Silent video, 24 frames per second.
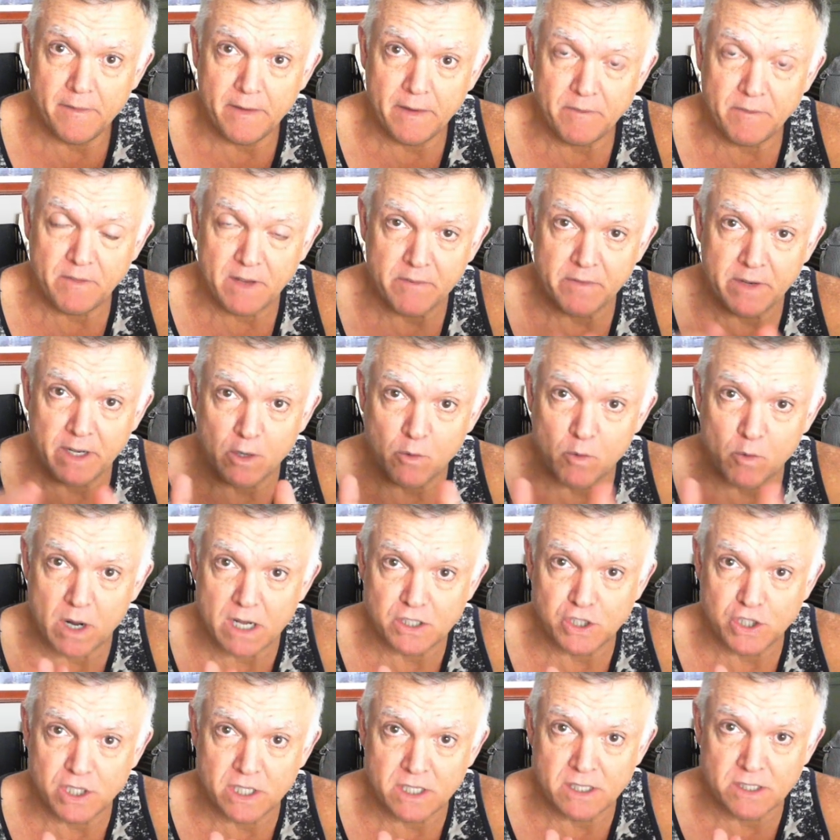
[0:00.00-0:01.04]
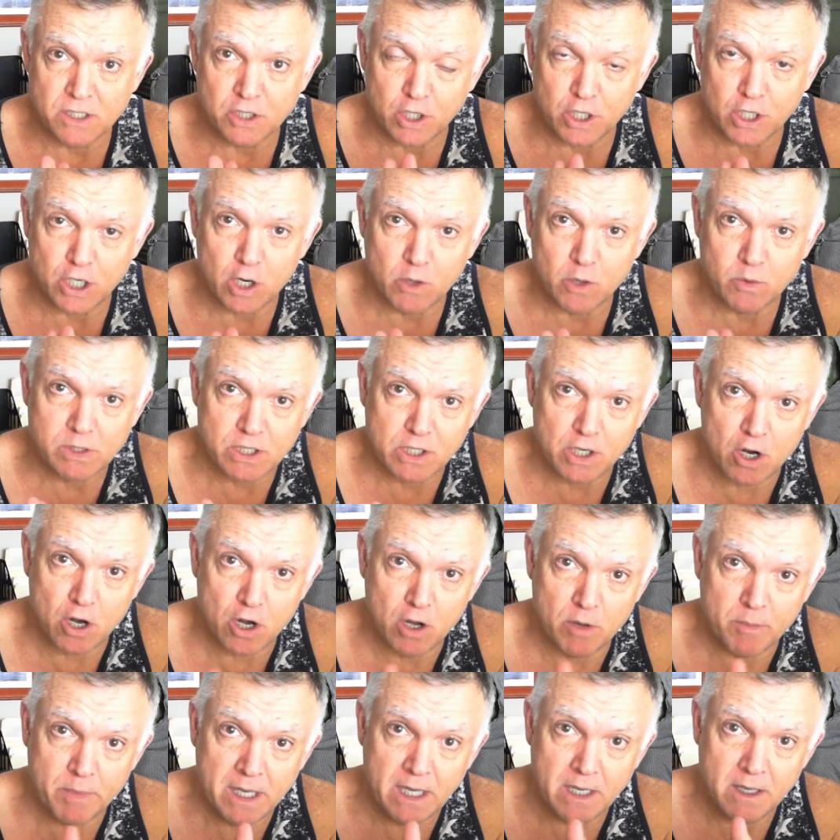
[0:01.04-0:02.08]
If you have any questions, you could always call
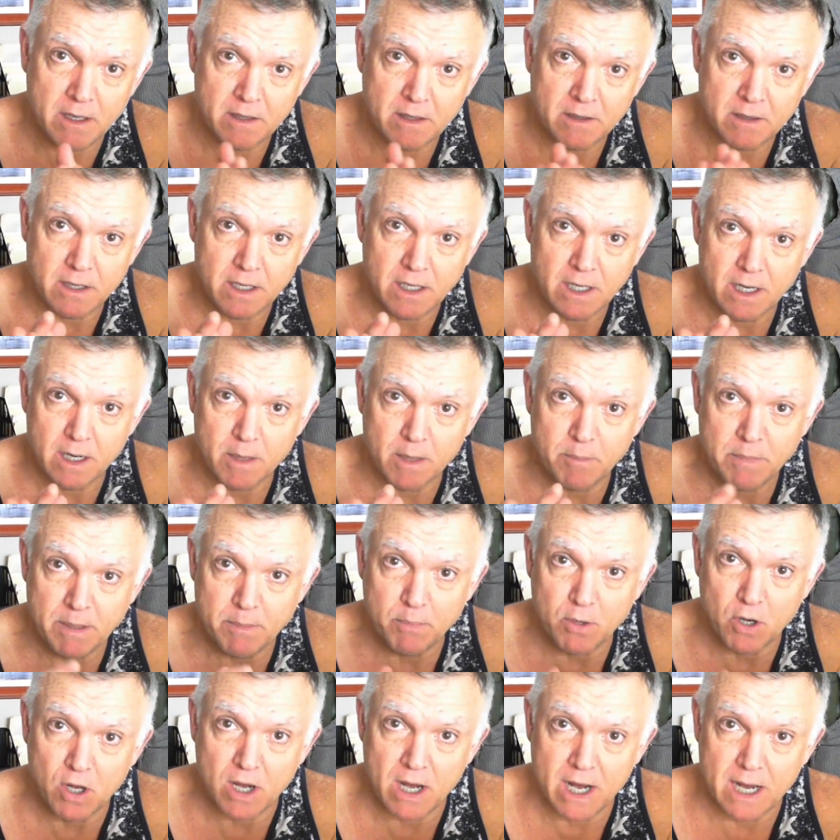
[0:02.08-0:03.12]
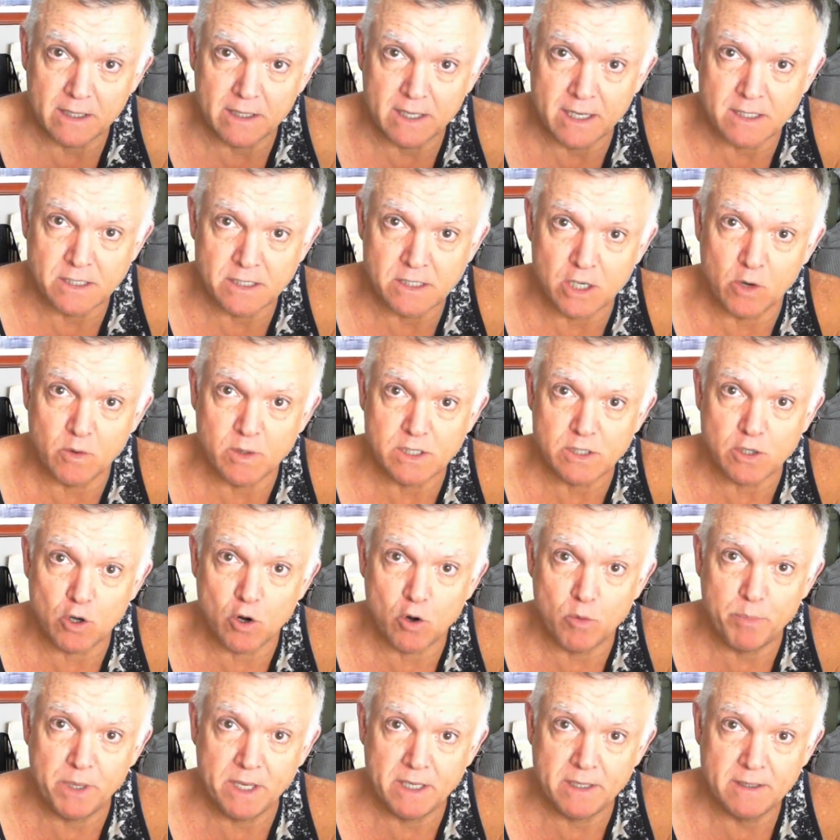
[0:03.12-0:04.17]
me. The meatball hotline's always
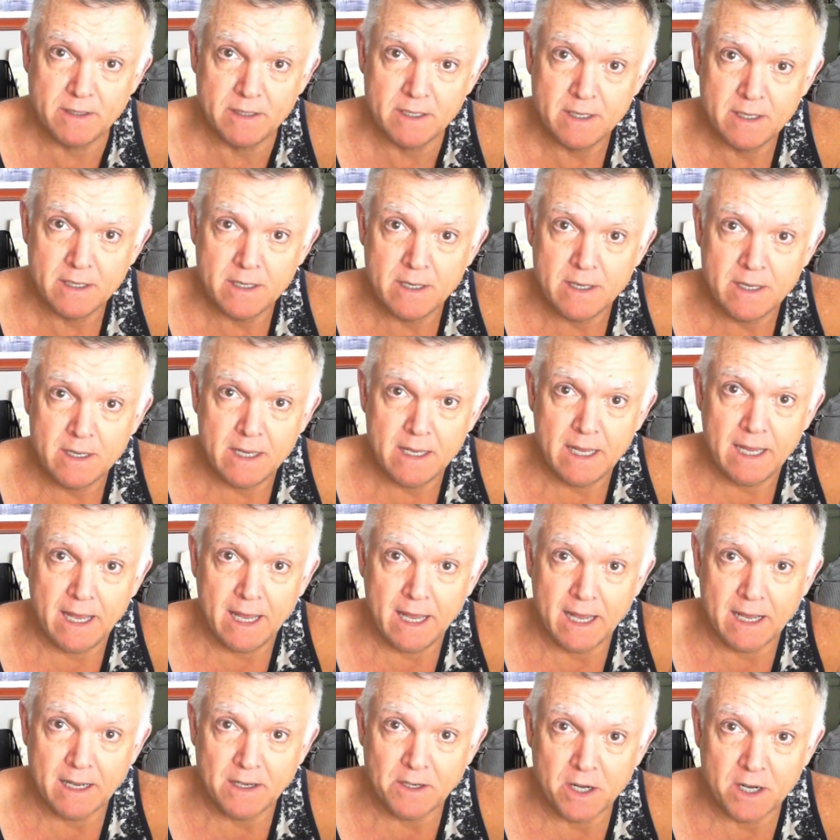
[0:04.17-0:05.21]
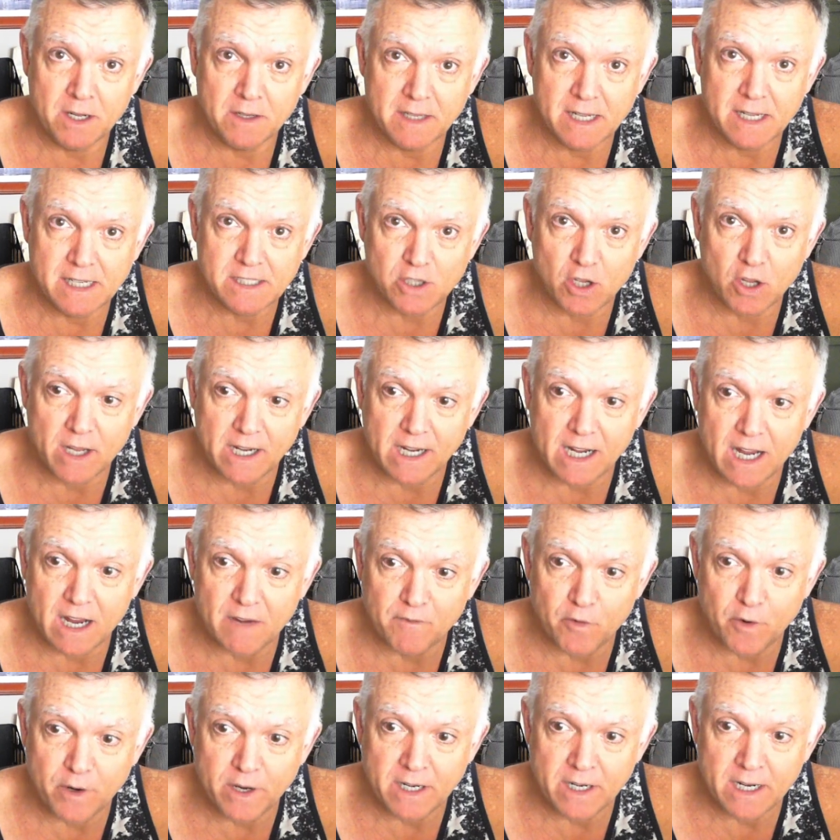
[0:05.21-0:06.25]
open. And that's all I got
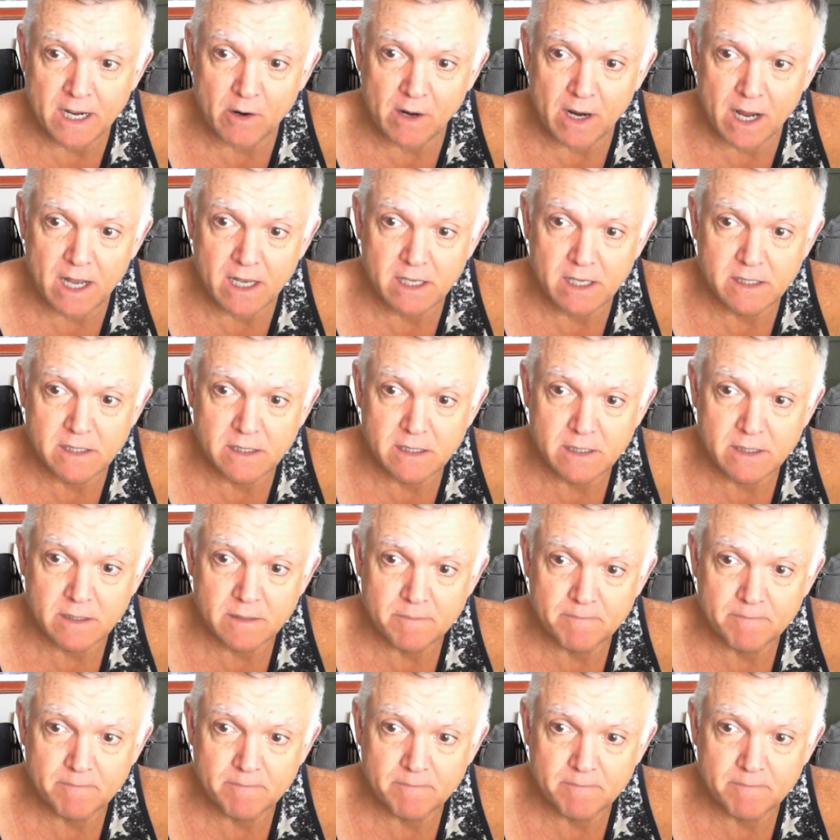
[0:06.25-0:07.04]
for you now, guys.